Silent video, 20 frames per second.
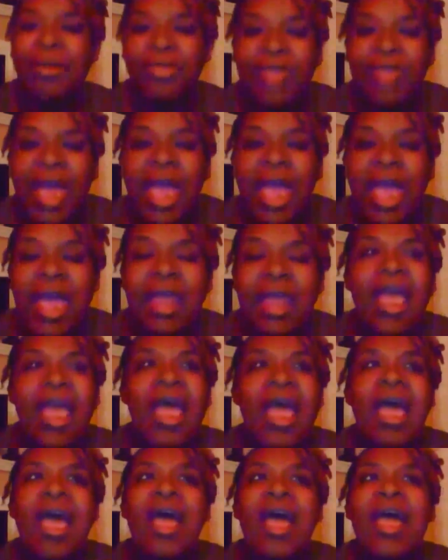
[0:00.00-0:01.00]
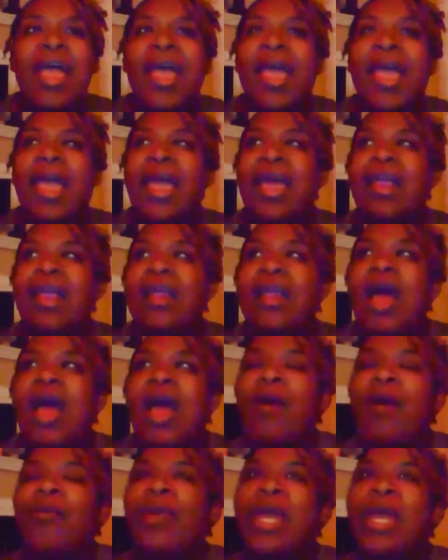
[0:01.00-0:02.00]
that, and
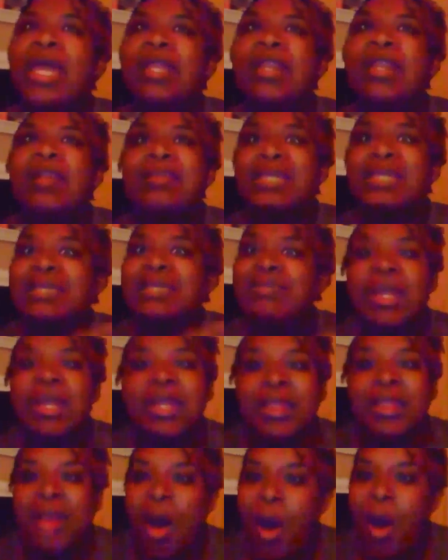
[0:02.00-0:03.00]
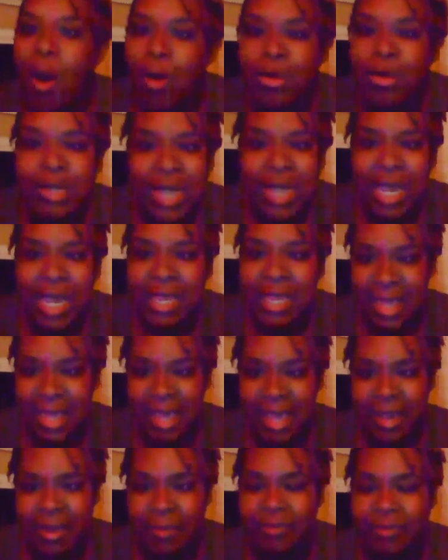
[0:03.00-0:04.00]
we ended up spending the whole day
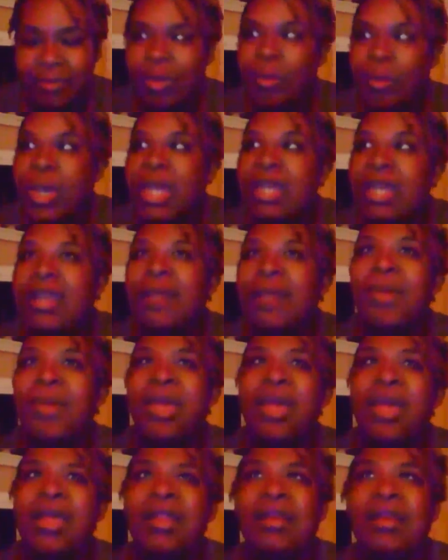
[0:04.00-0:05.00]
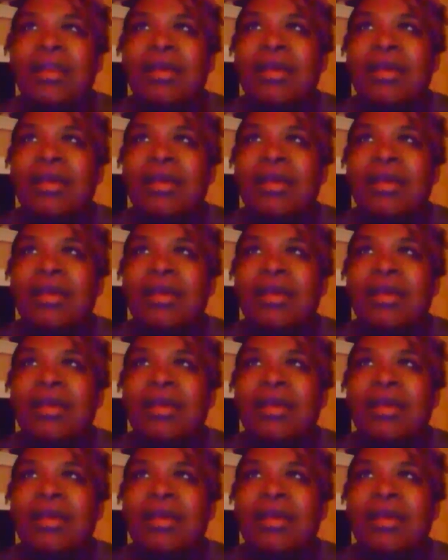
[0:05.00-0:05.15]
there. We were in